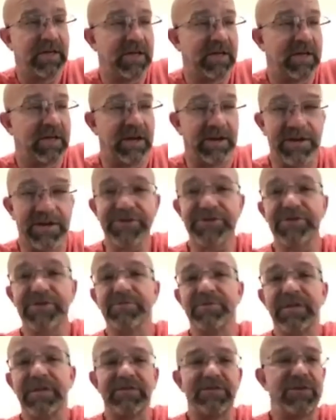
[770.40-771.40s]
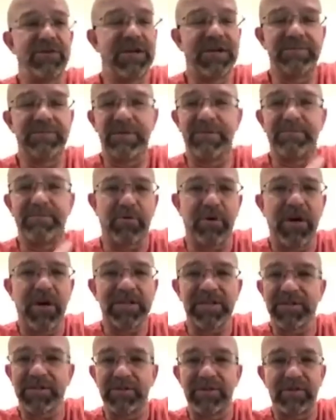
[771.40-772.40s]
I also believe you need to be praying
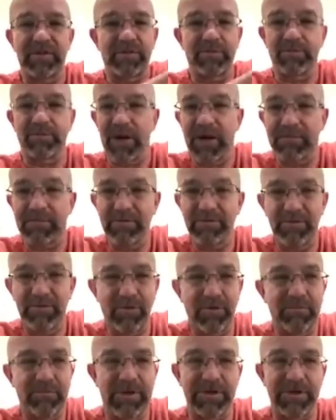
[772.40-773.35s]
like you never prayed before.